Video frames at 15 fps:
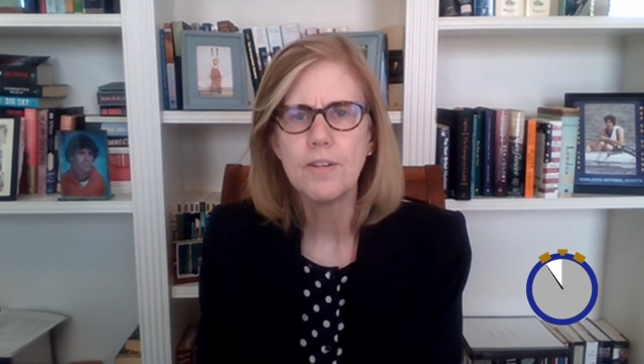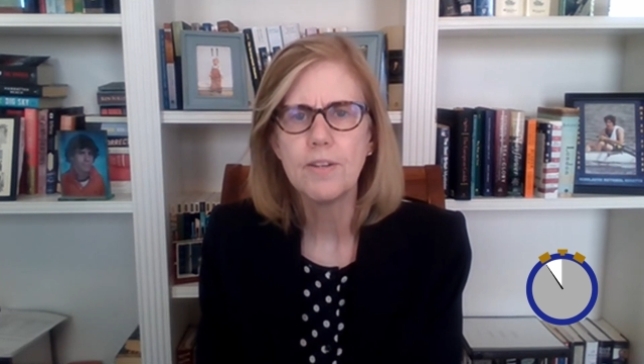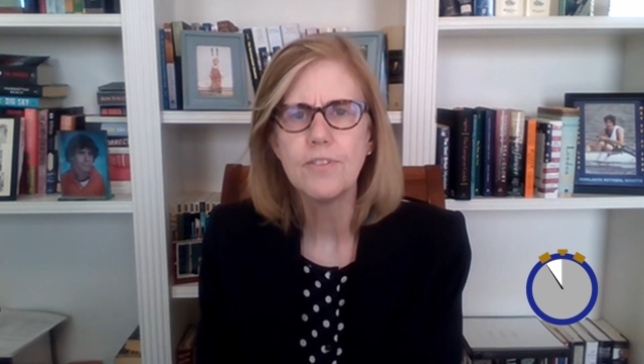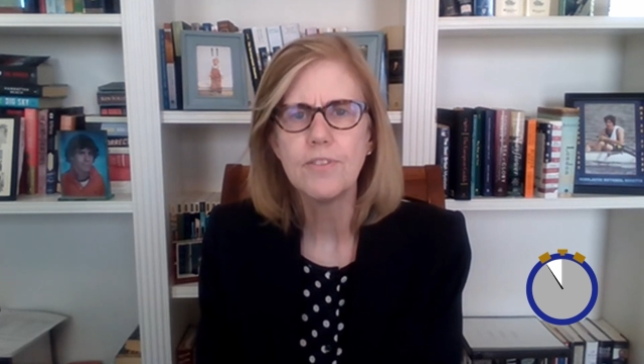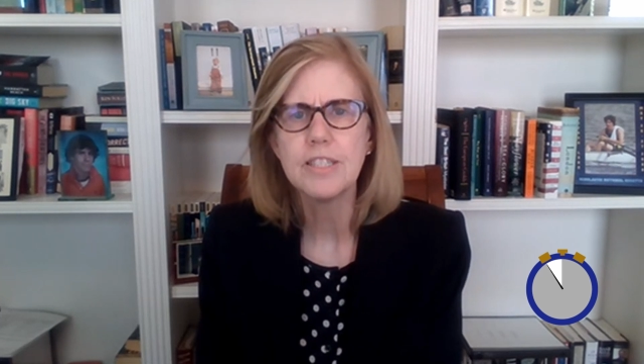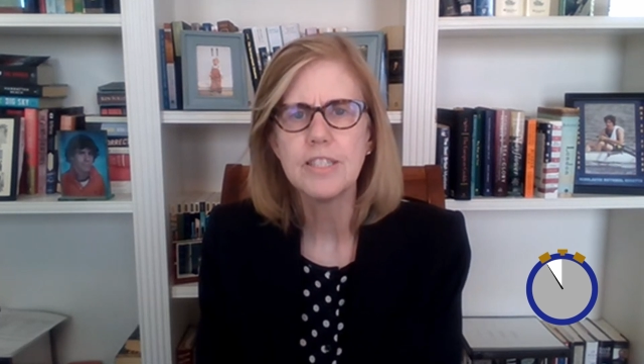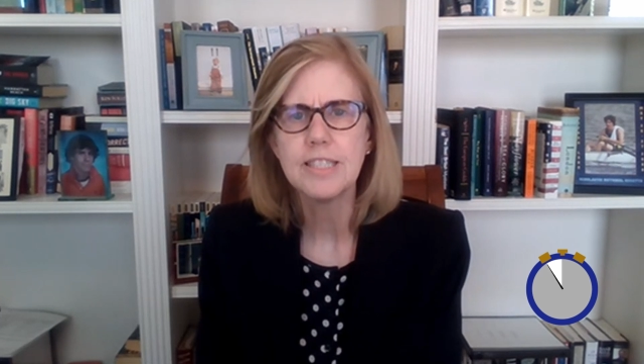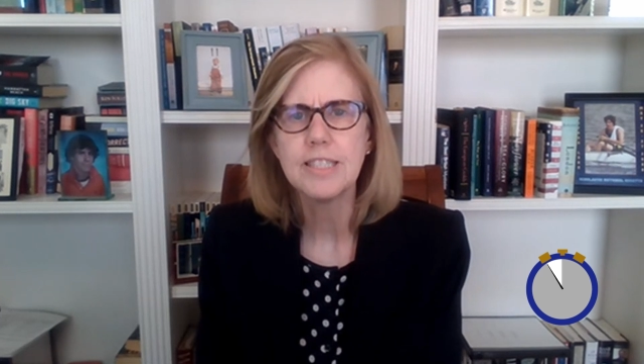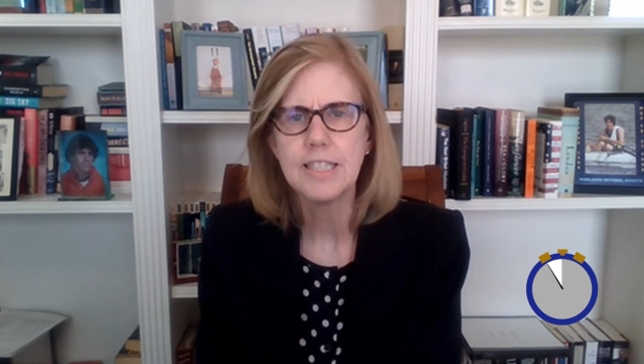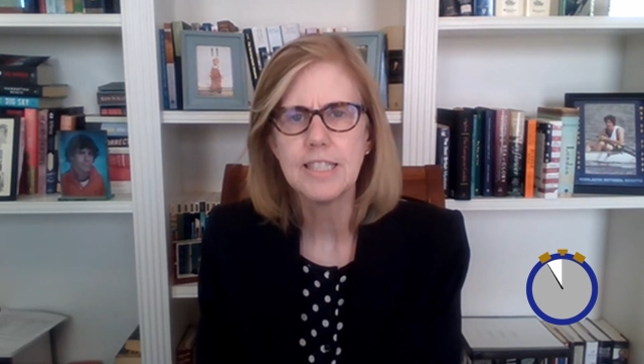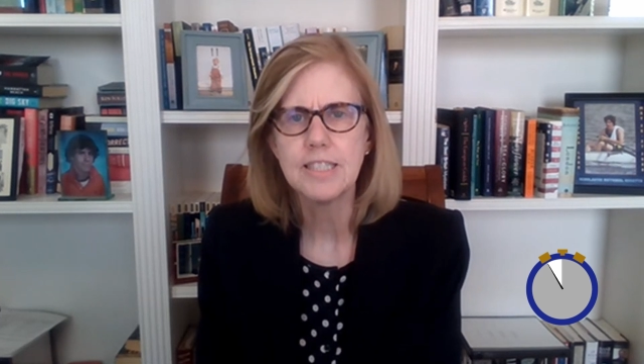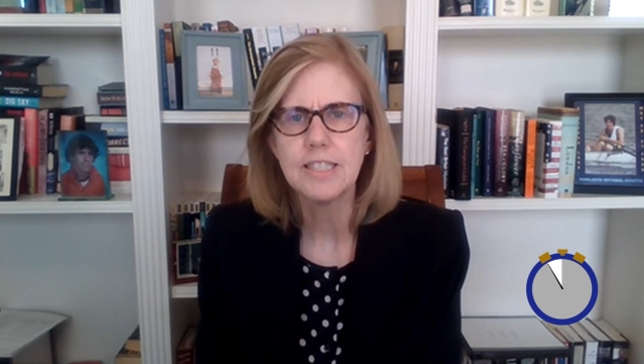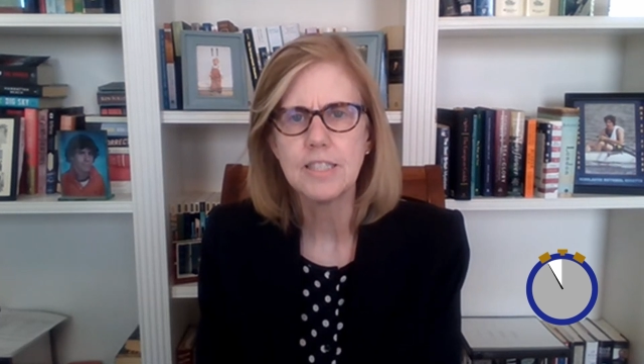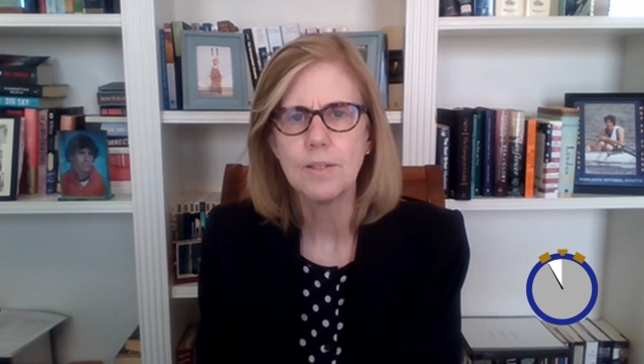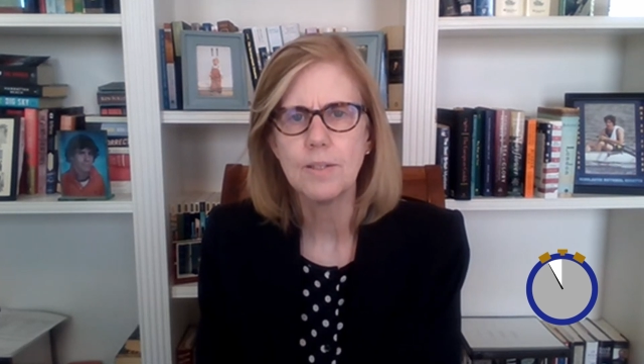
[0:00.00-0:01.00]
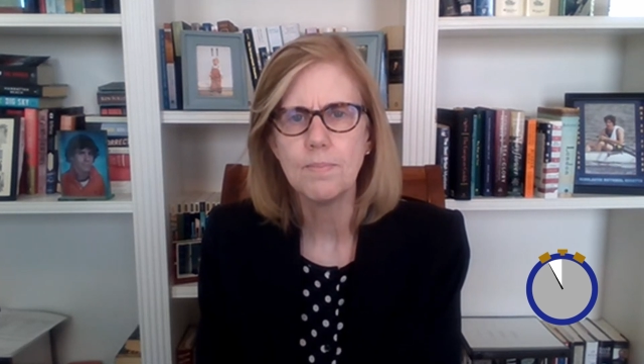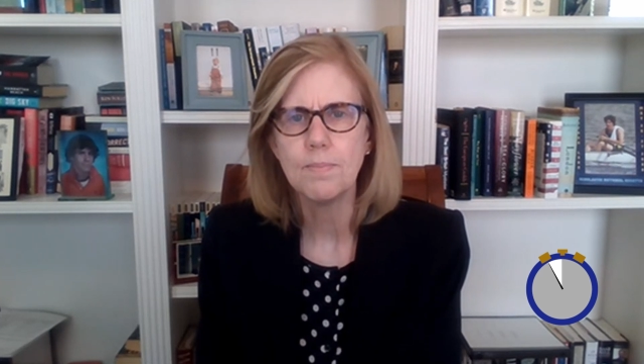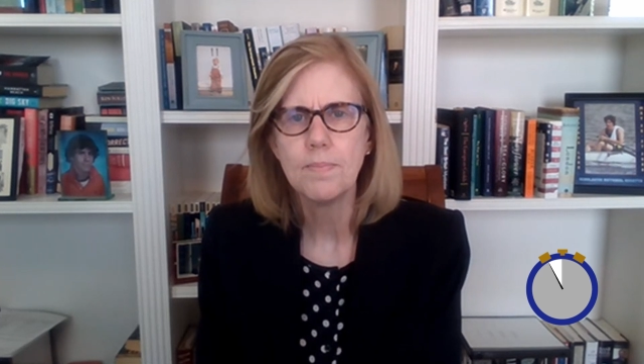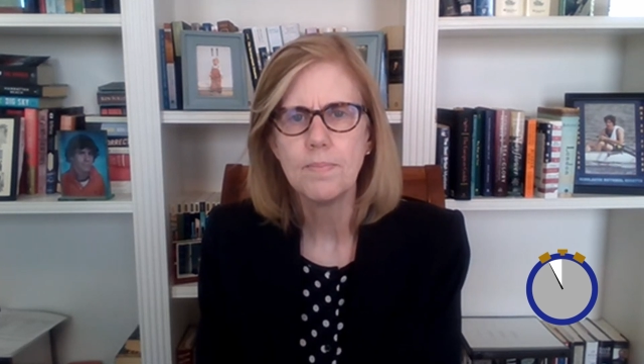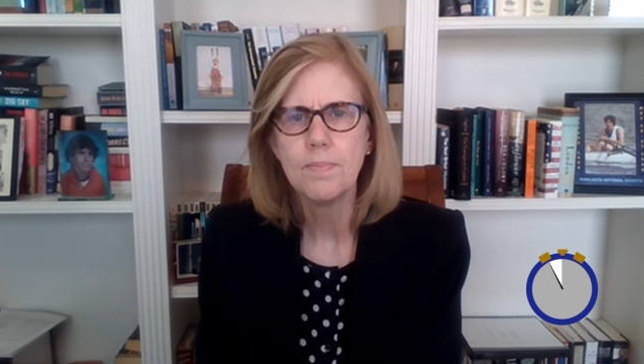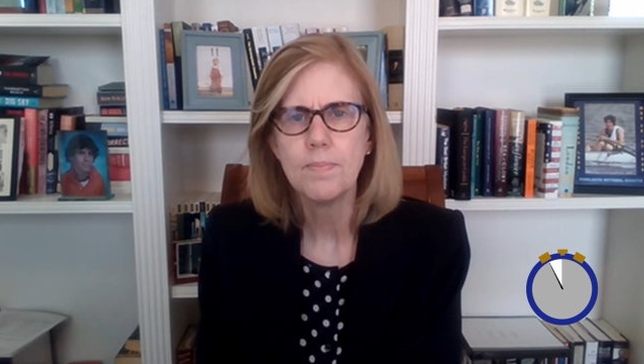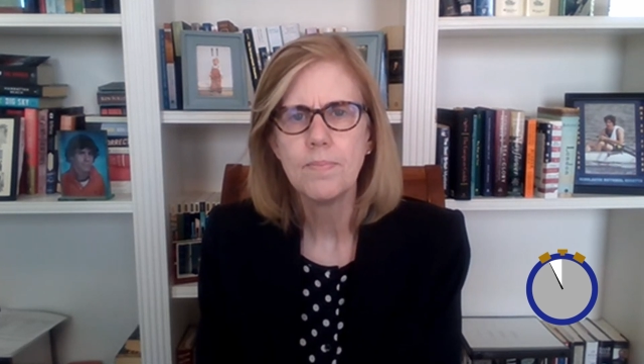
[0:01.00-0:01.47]
benefits
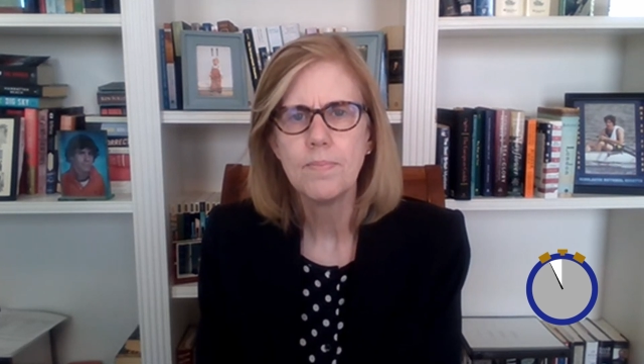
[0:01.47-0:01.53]
system.